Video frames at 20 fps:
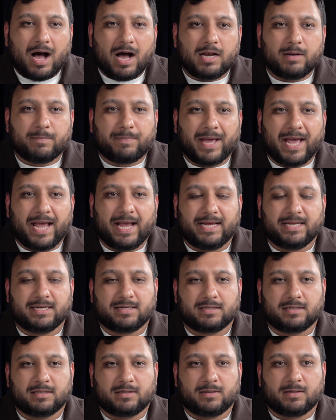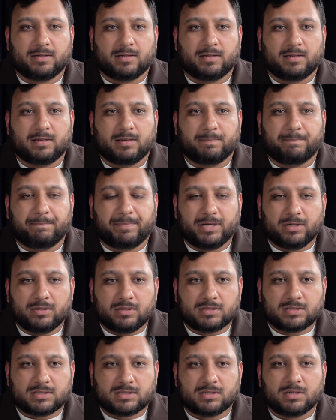unpaid
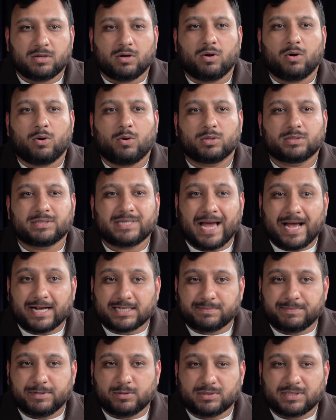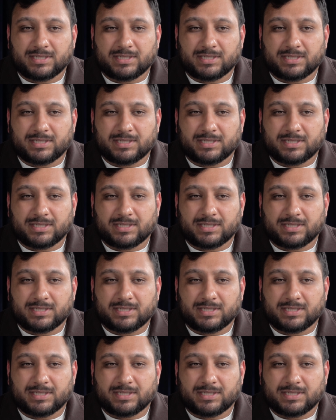bills or tax bills